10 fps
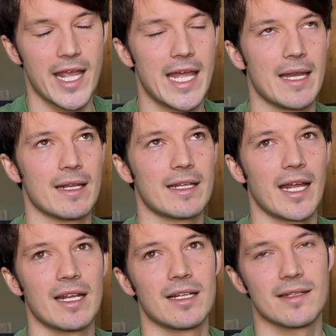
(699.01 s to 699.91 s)
And
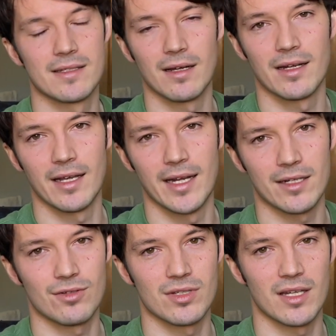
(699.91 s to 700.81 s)
getting in the sauna and
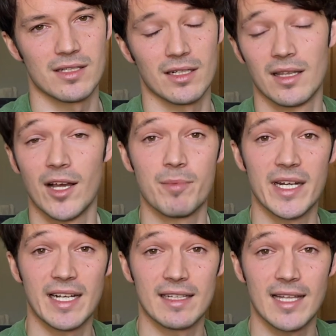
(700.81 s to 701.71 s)
exercising allowed me
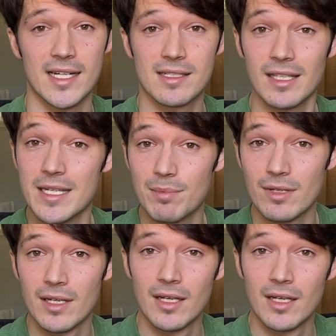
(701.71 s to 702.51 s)
to get that sleep.